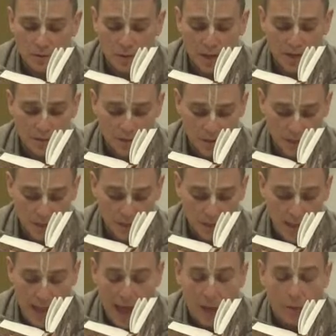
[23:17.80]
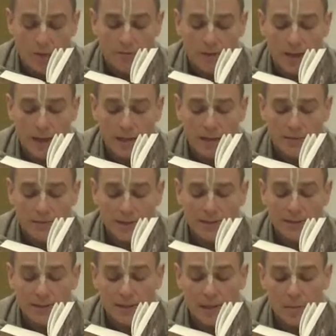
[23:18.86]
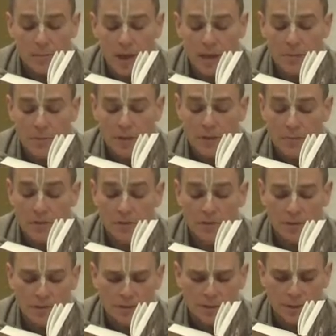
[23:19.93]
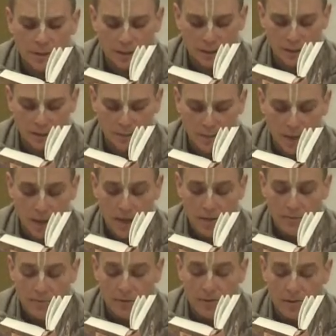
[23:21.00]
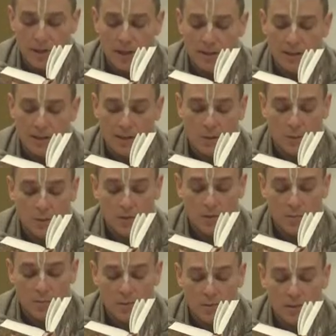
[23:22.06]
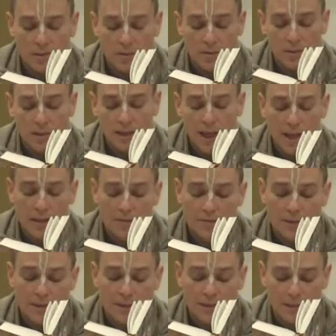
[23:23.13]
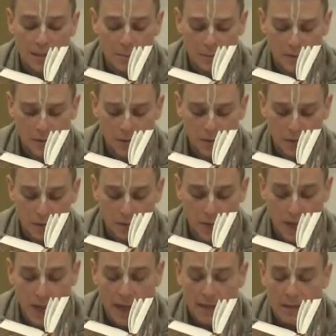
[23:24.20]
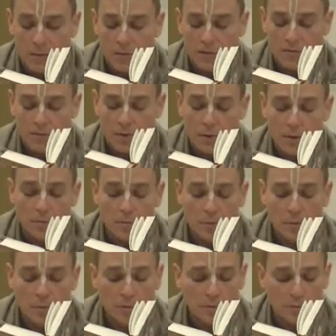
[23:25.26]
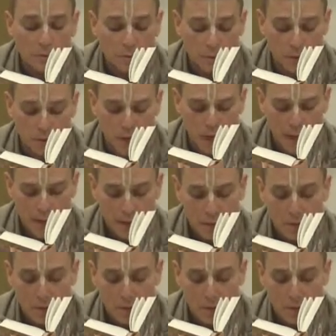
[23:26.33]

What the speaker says: nature, however elevated he may be materially. Vidyadhara was a materially elevated demigod, and he was very beautiful. He